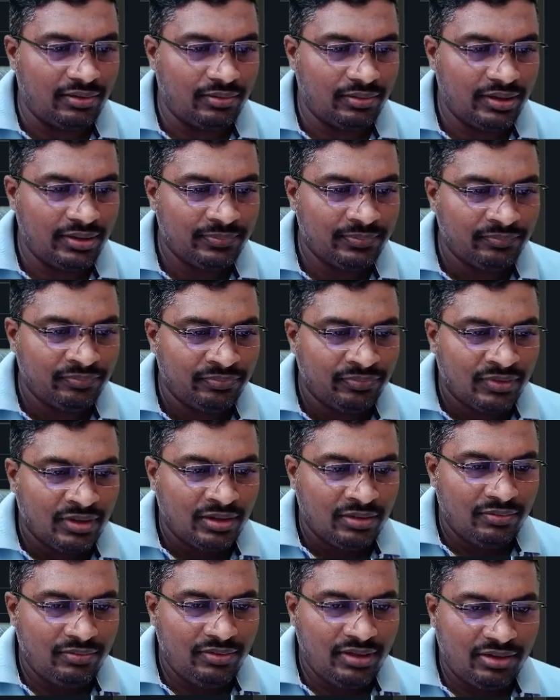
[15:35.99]
Okay,
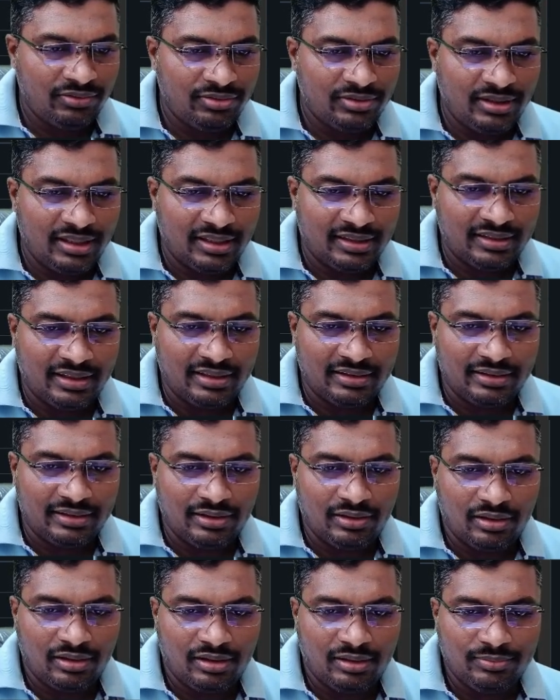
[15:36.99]
we have selected the
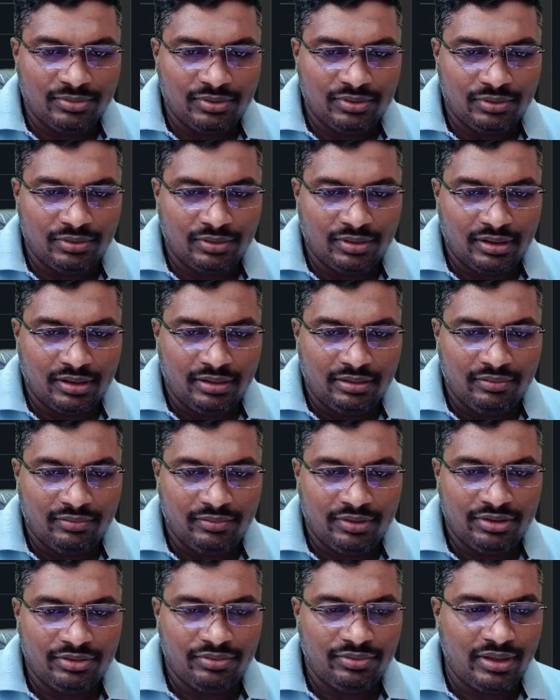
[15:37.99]
columns, okay,
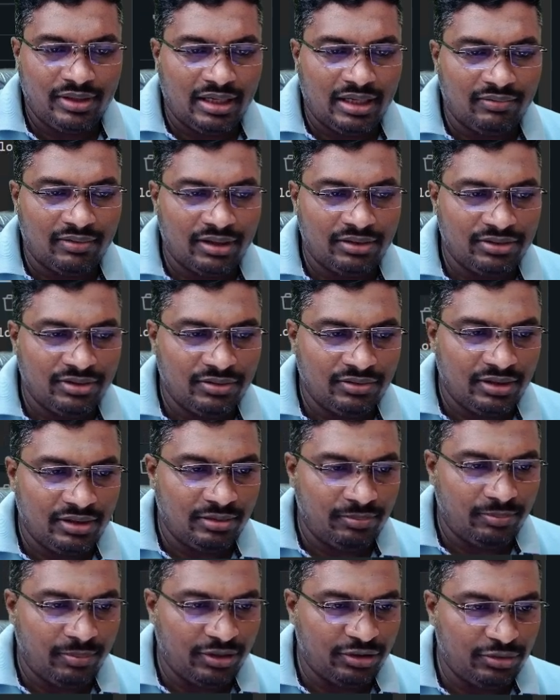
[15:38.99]
which we have achieved
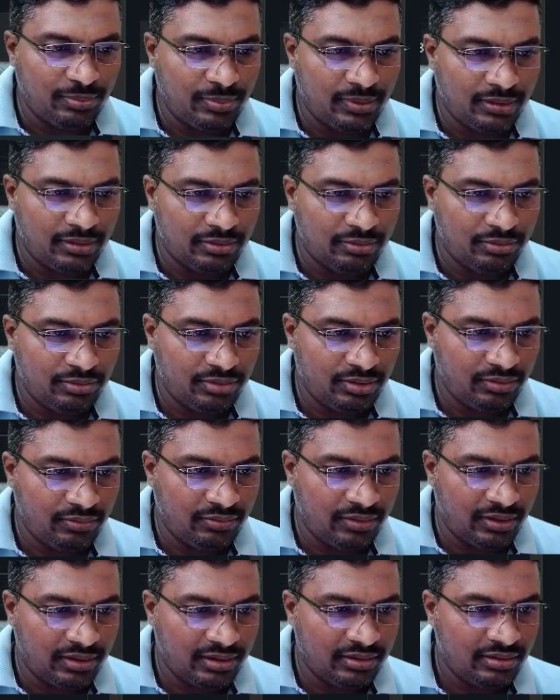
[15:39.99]
in PySpark using
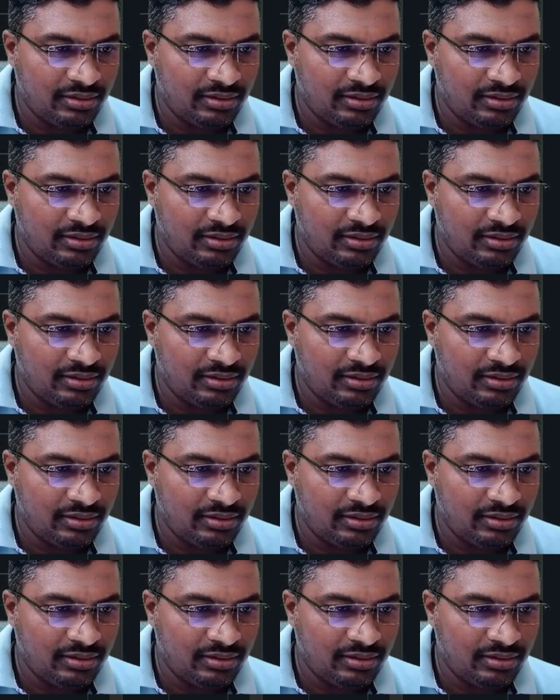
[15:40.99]
what,